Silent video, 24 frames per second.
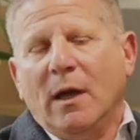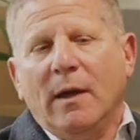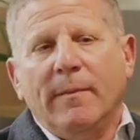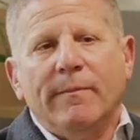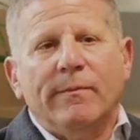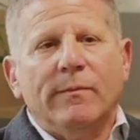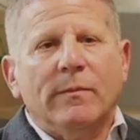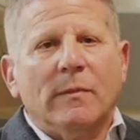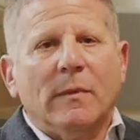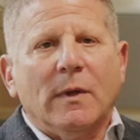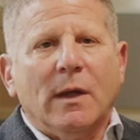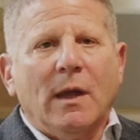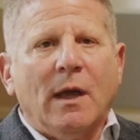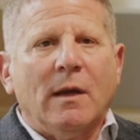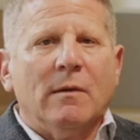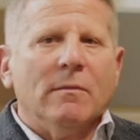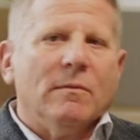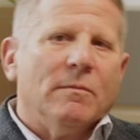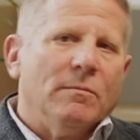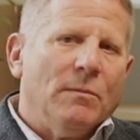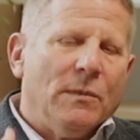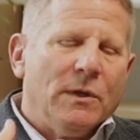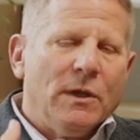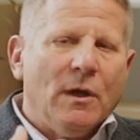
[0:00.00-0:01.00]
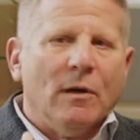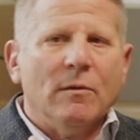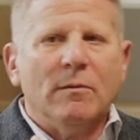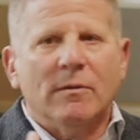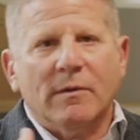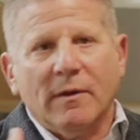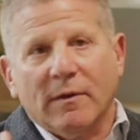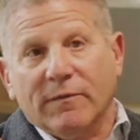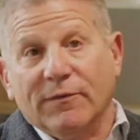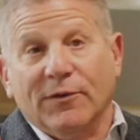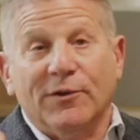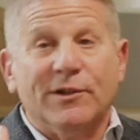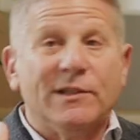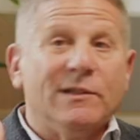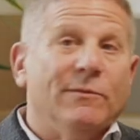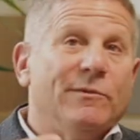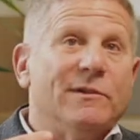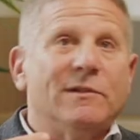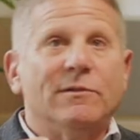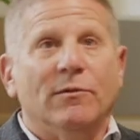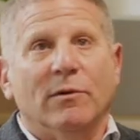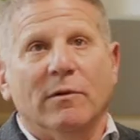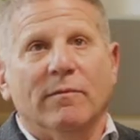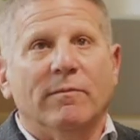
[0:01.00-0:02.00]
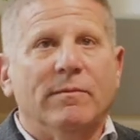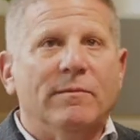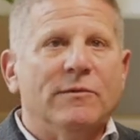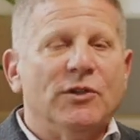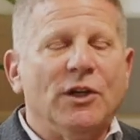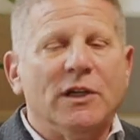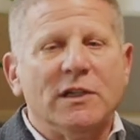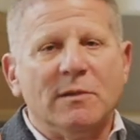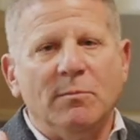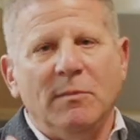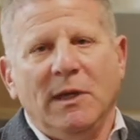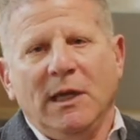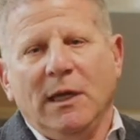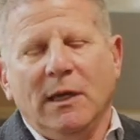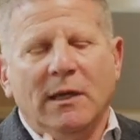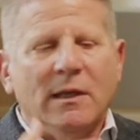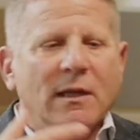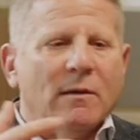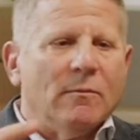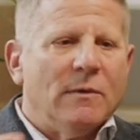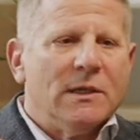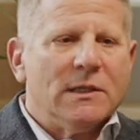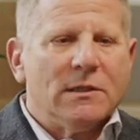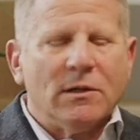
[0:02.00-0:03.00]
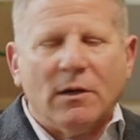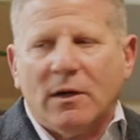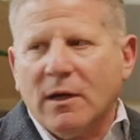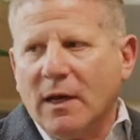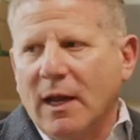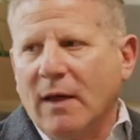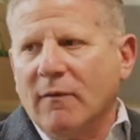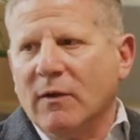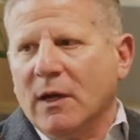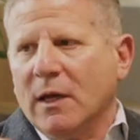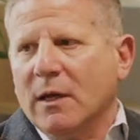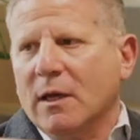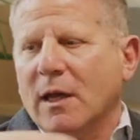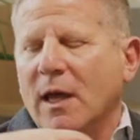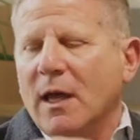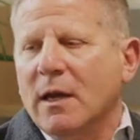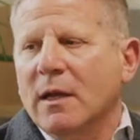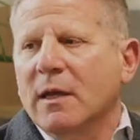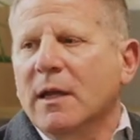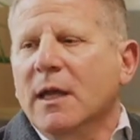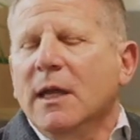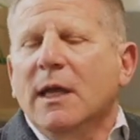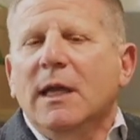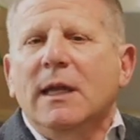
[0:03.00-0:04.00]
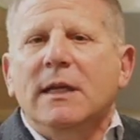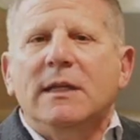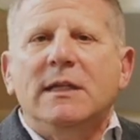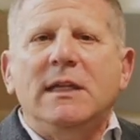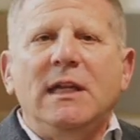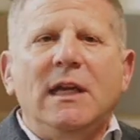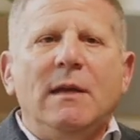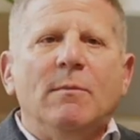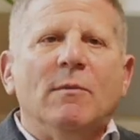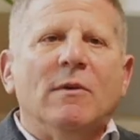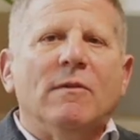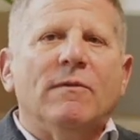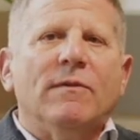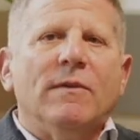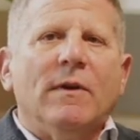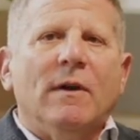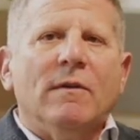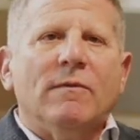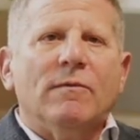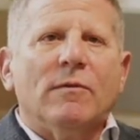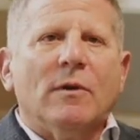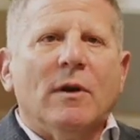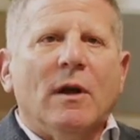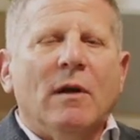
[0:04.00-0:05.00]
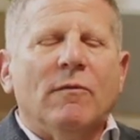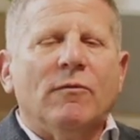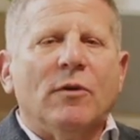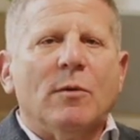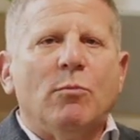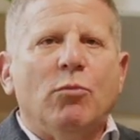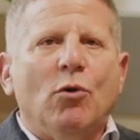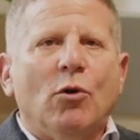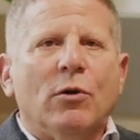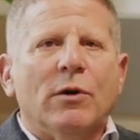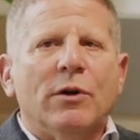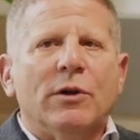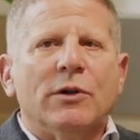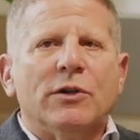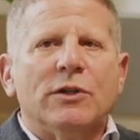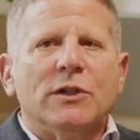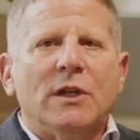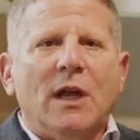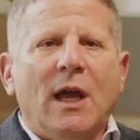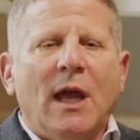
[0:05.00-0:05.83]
And at first it was sort of just me, and then we started having a kind of team of reporters,